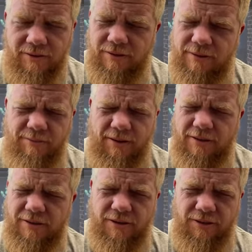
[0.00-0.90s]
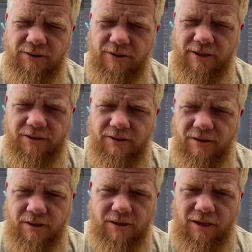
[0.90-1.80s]
because I'm not going to steal your lighter.
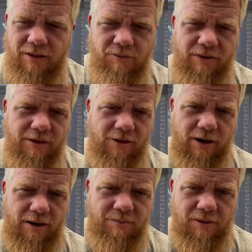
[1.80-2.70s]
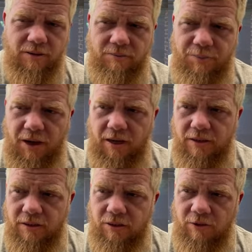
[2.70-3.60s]
I don't want your crap.
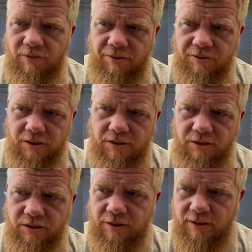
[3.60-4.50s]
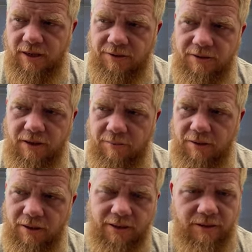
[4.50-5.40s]
But, you know, if I was going to steal your lighter, then I'd
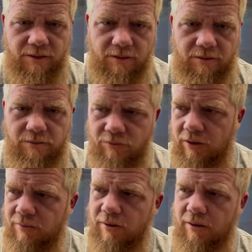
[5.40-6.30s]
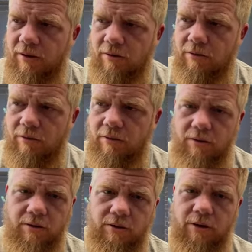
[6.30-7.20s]
be like, you know, well, man,
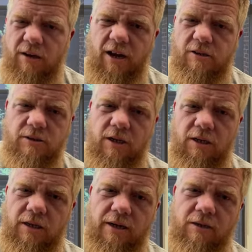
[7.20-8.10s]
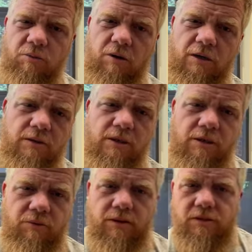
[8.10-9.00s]
uh, your lighter's ugly. I didn't want it
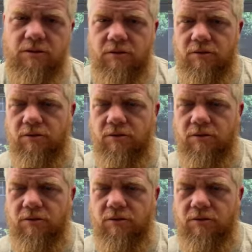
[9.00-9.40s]
anyways.